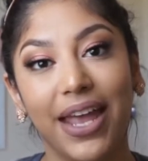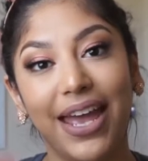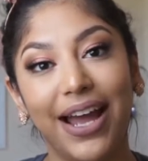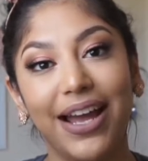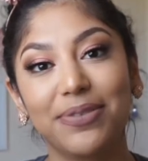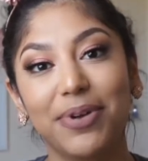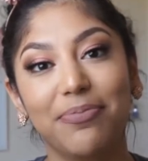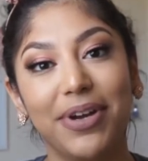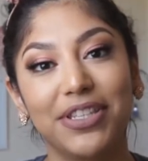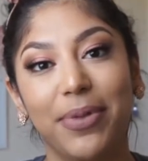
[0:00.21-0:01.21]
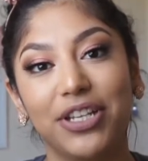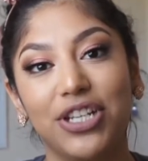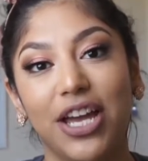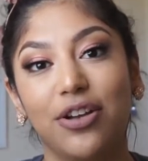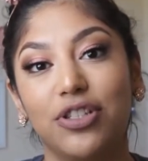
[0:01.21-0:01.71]
Hey guys, welcome back to my
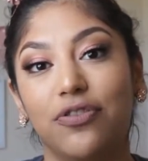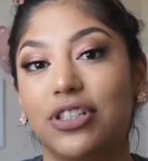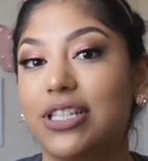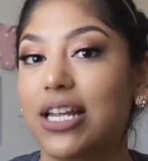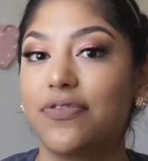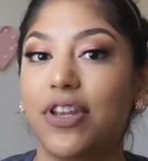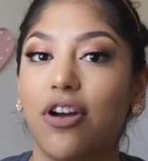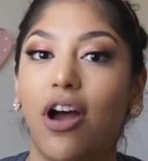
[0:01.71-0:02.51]
channel. So for today's video,